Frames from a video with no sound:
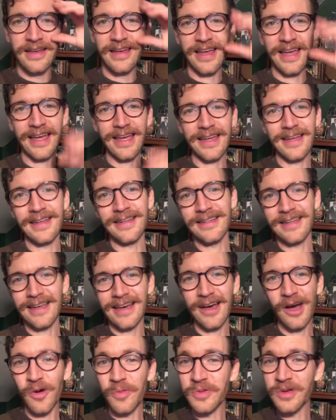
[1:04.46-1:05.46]
And I uh,
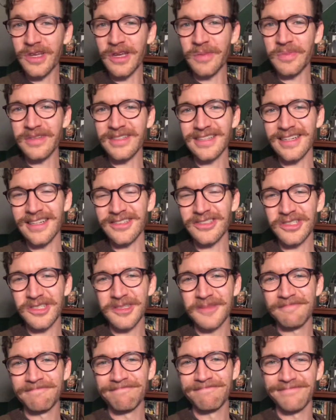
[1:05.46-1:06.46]
hope you keep in touch.
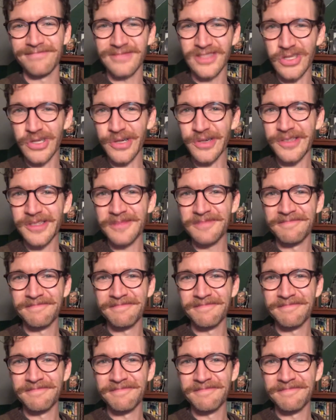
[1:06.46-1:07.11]
Cheers.